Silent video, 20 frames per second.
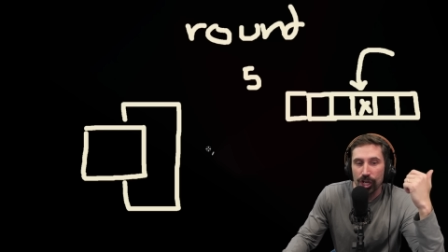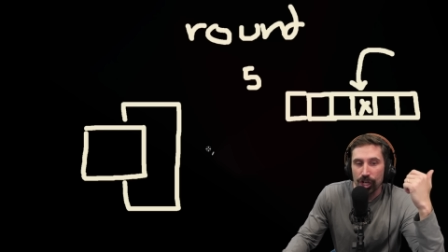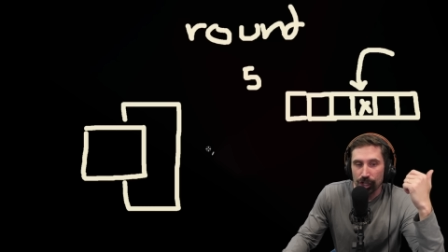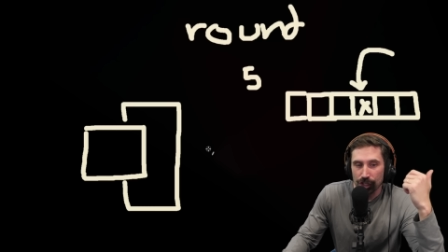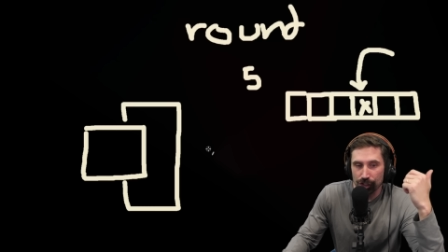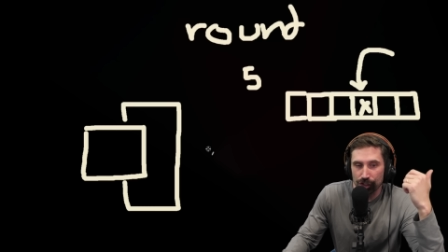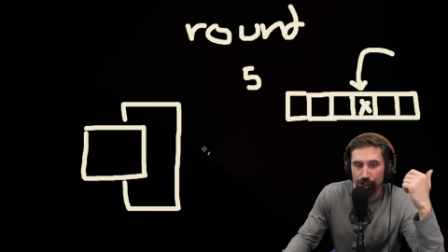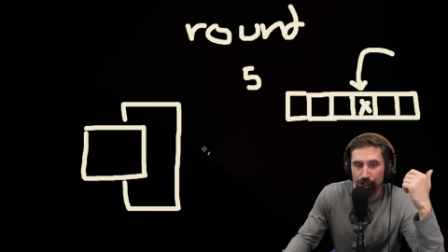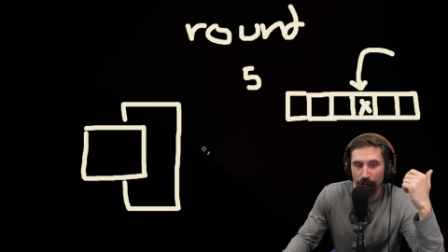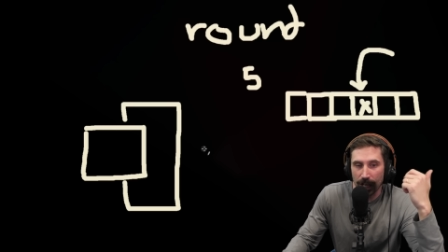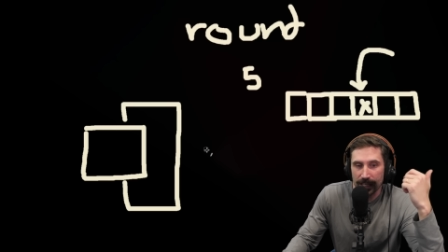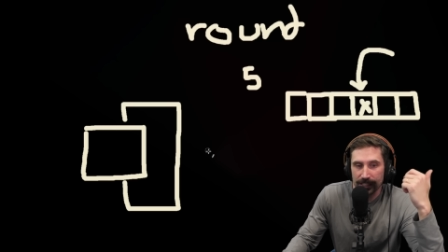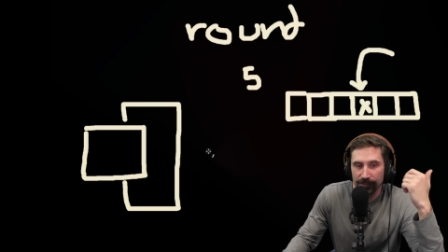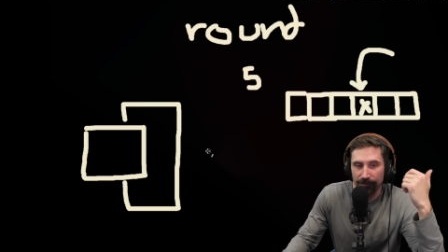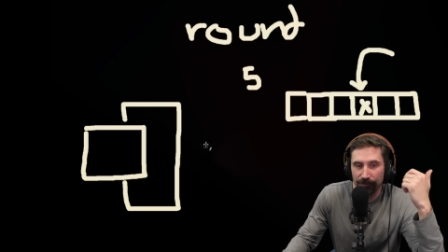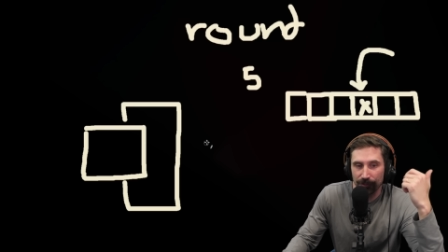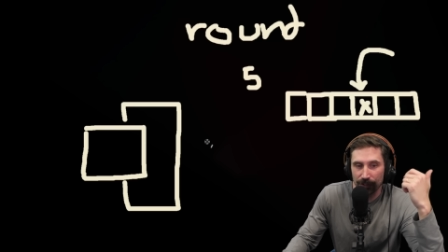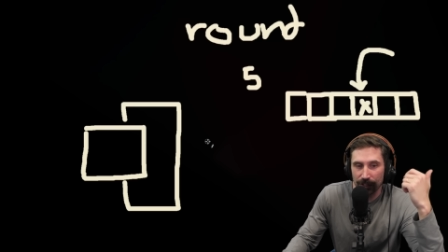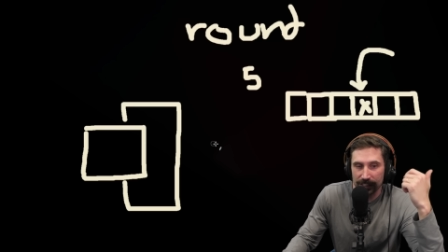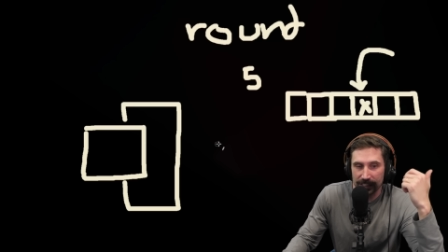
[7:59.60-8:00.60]
just
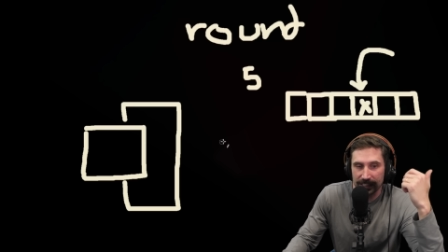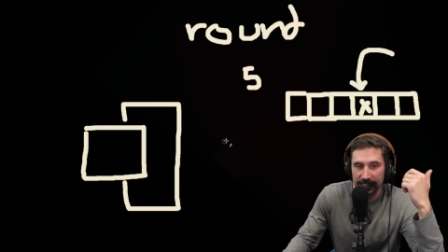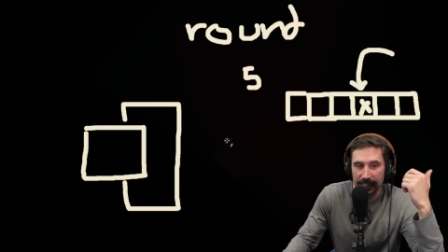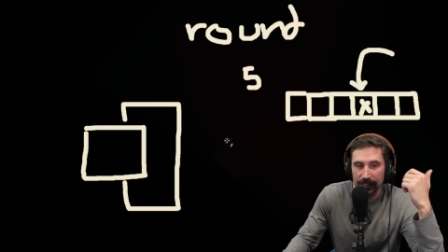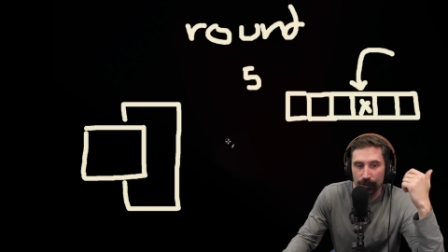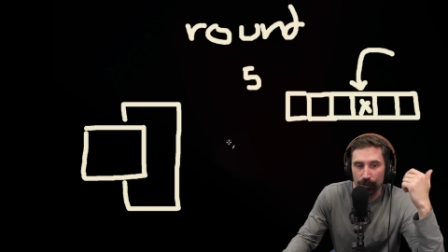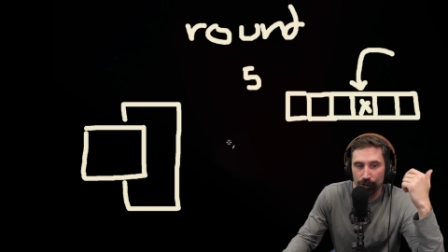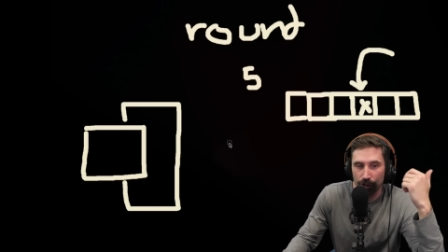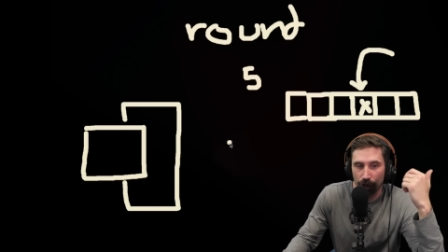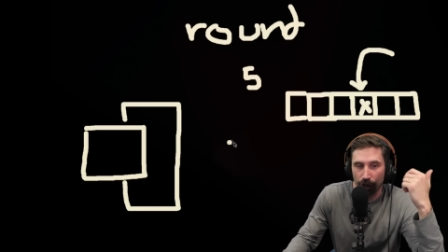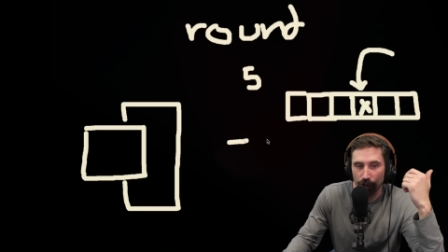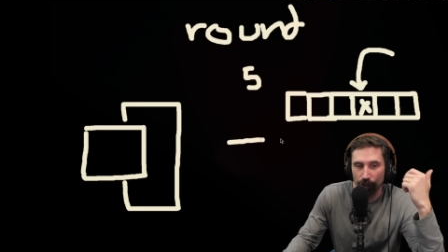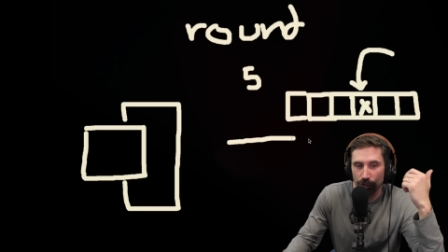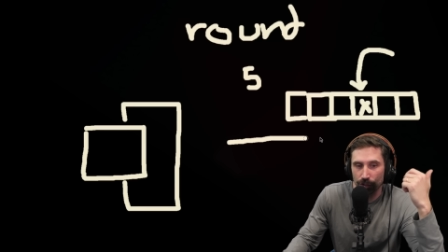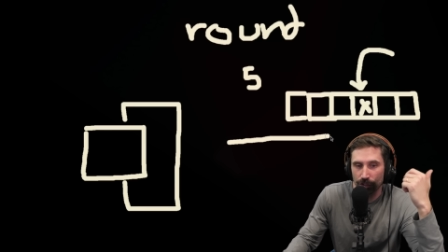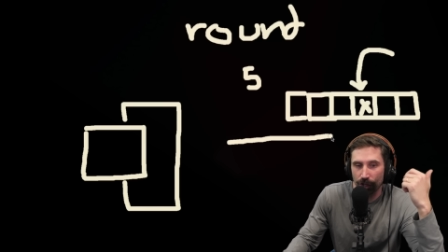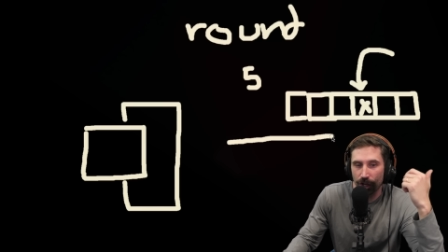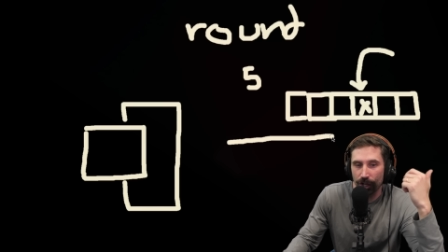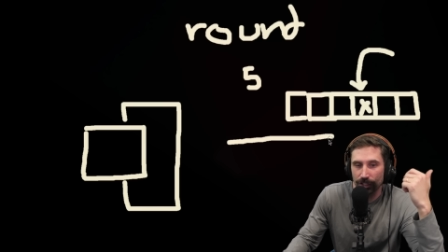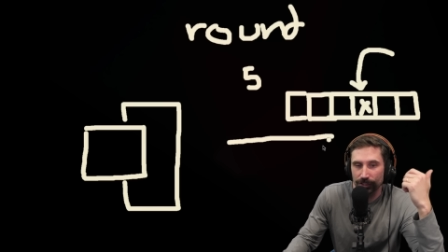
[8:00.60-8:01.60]
for a single curl
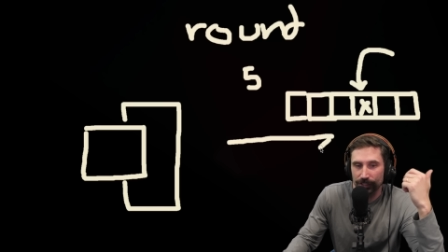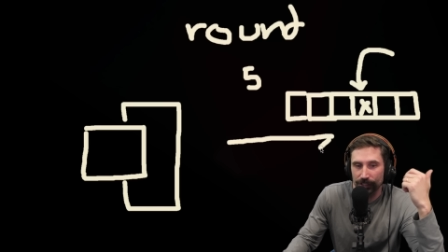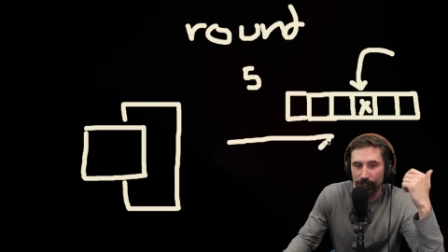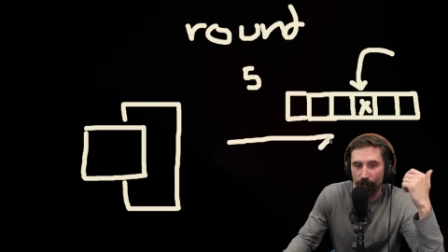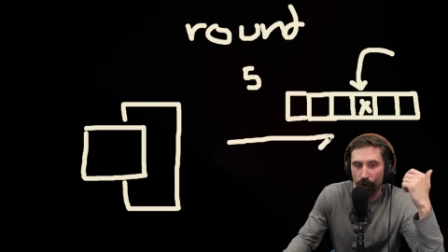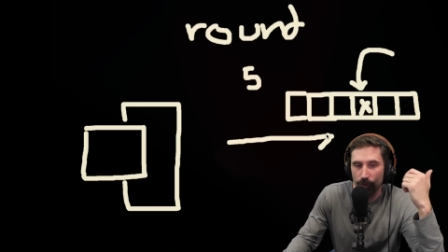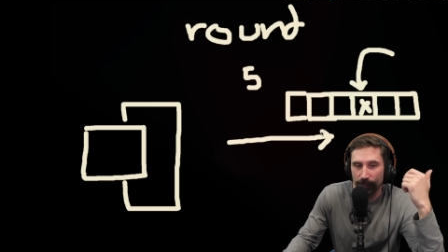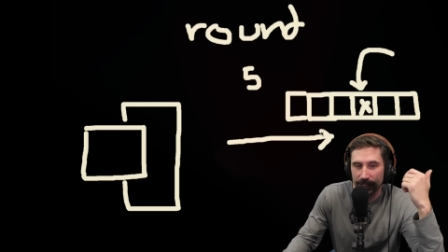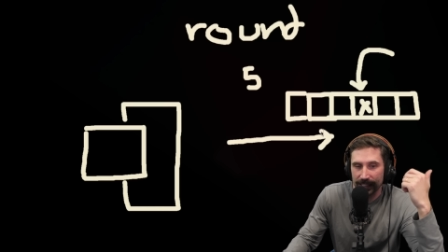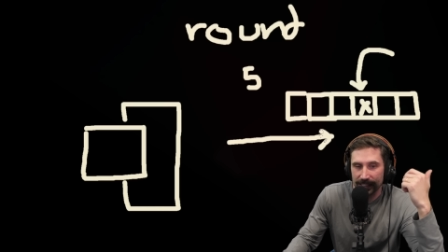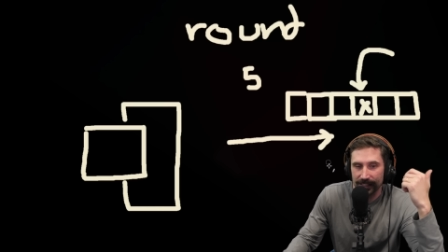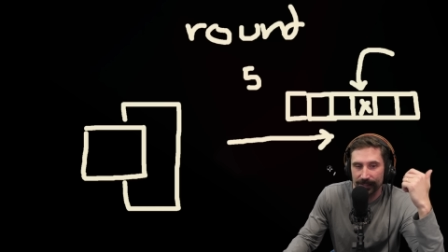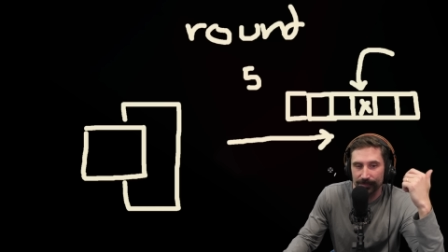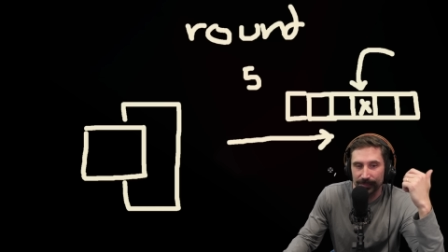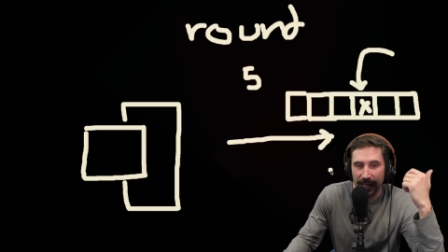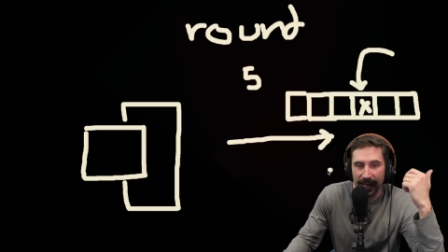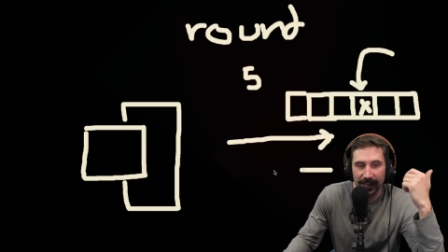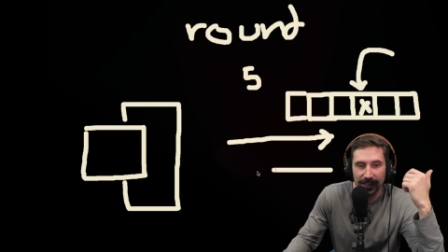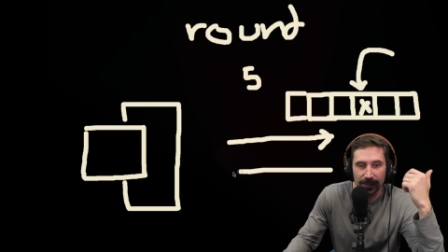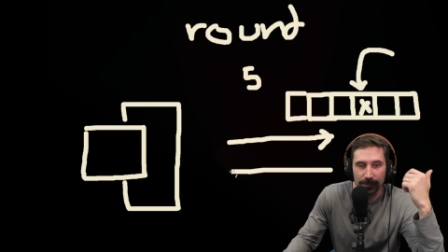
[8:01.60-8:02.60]
call to go get some
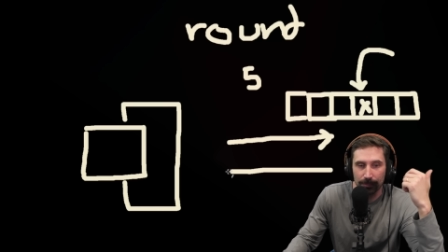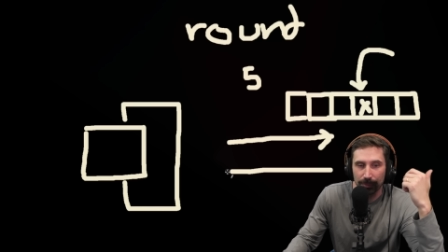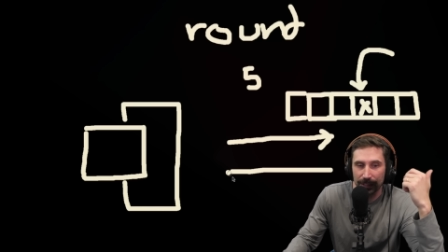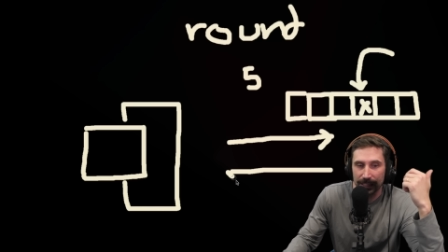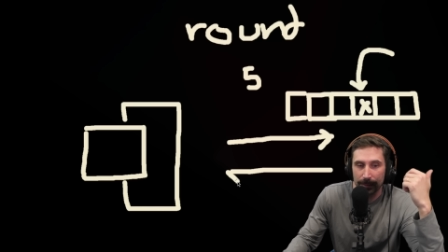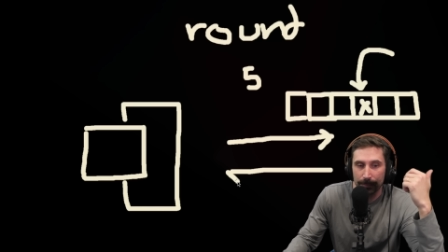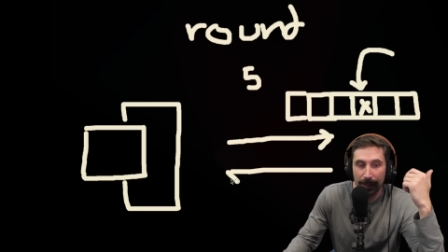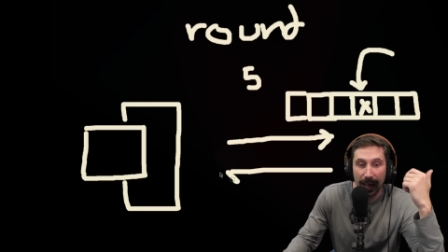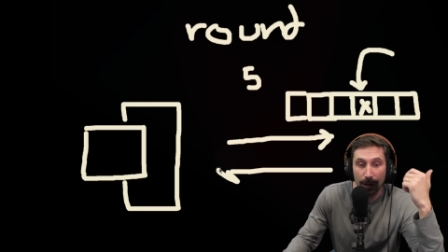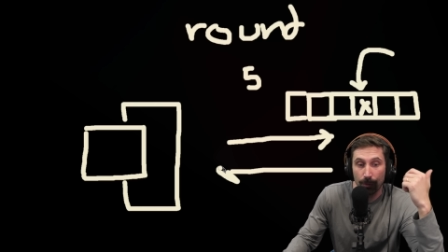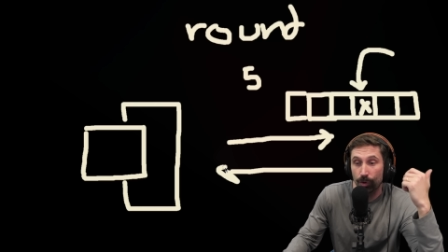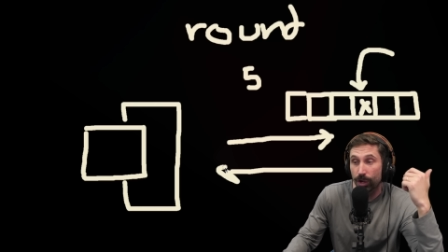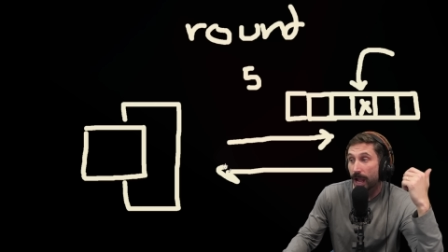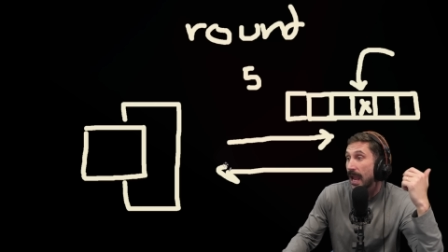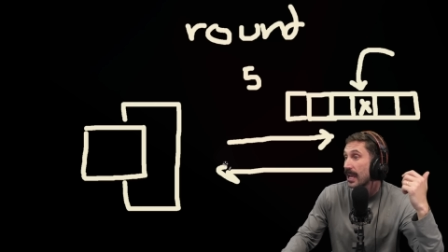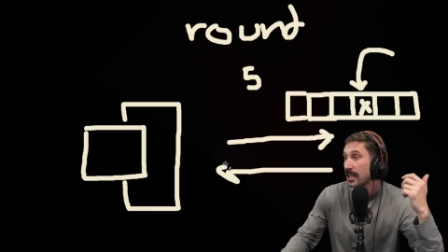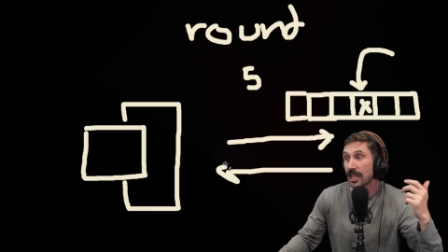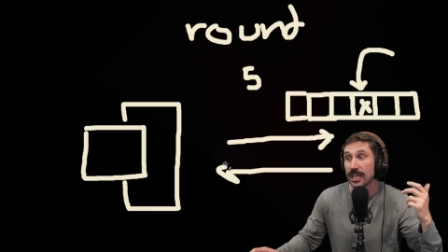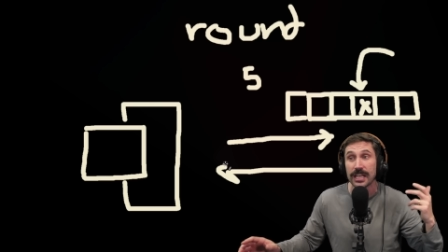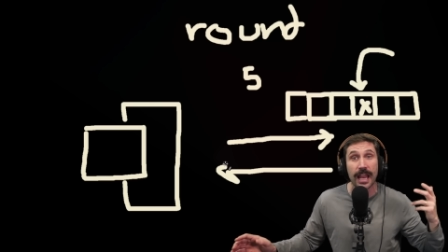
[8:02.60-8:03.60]
data and bring it back. Well,
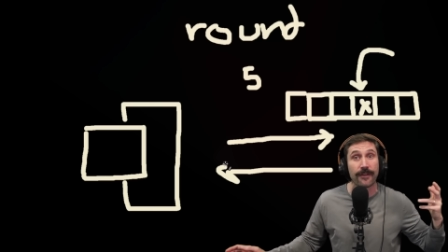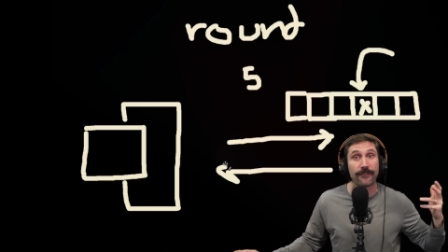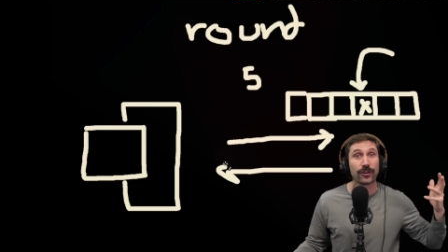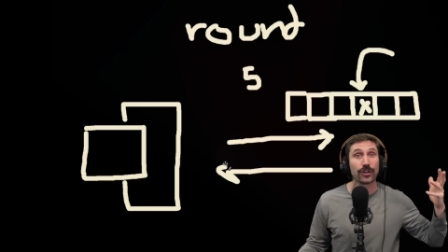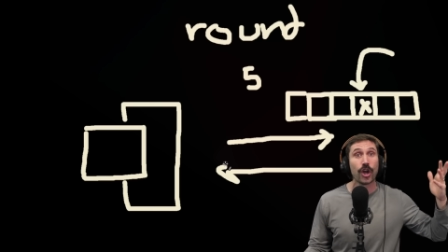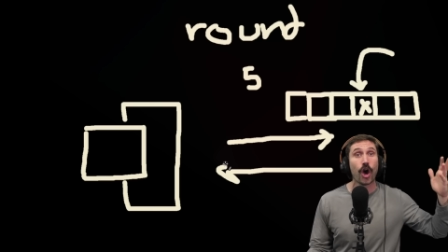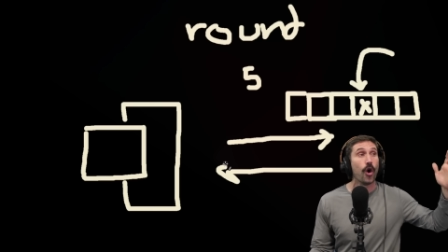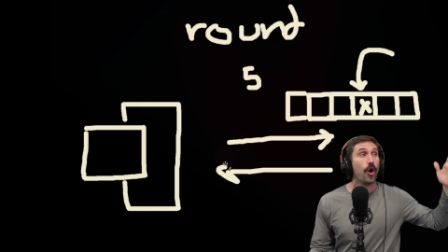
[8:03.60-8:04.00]
hey, you never know.